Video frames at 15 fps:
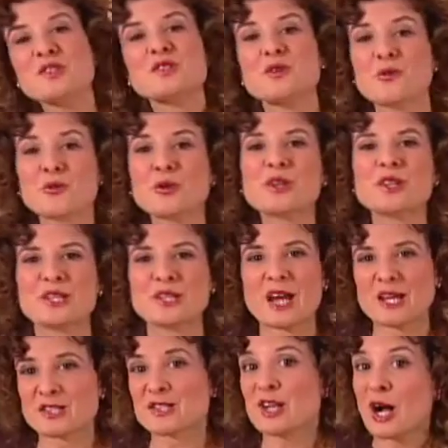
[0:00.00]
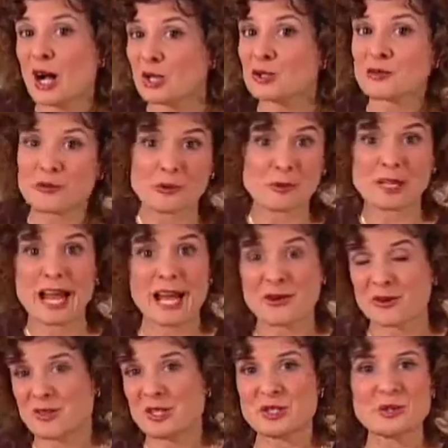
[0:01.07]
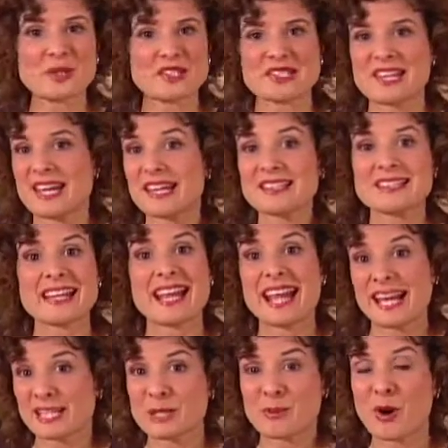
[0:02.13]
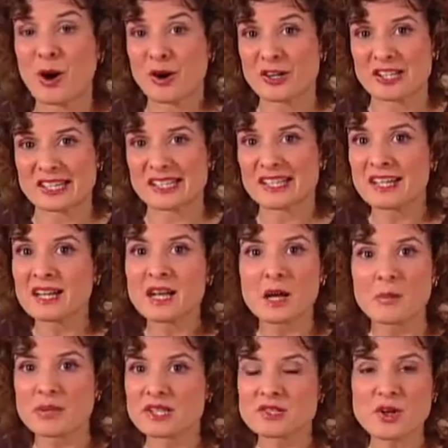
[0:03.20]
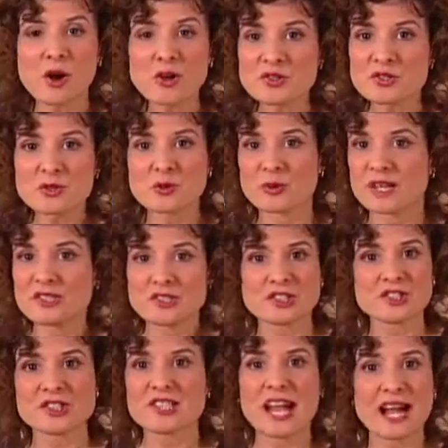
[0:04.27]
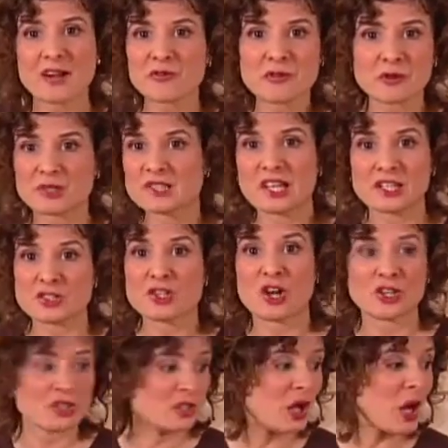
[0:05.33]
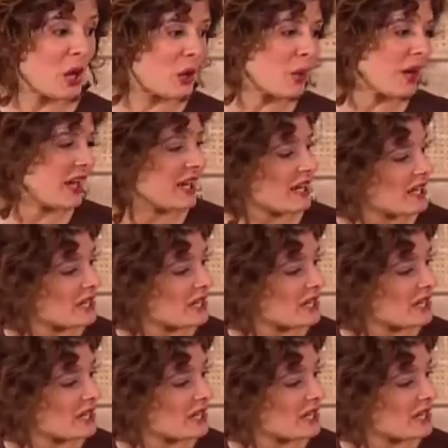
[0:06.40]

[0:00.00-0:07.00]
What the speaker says: this is a really nice, colorful platter that you could take to any party, but it's also great to just have for a lunch on the go.